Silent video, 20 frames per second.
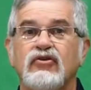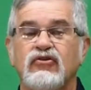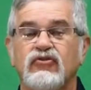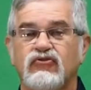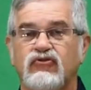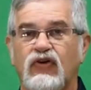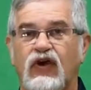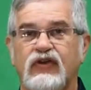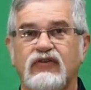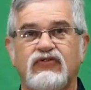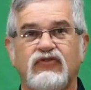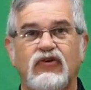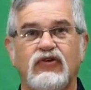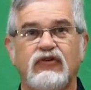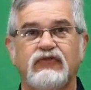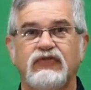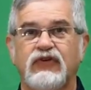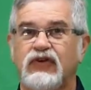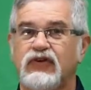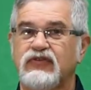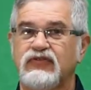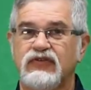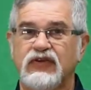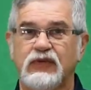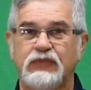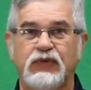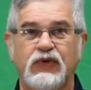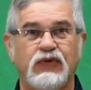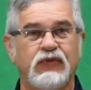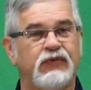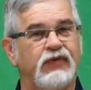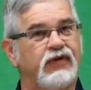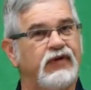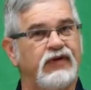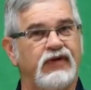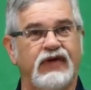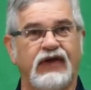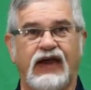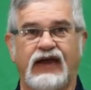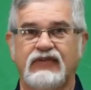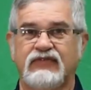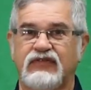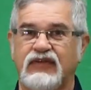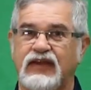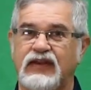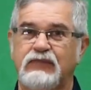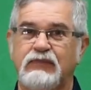So I started very simple. I sat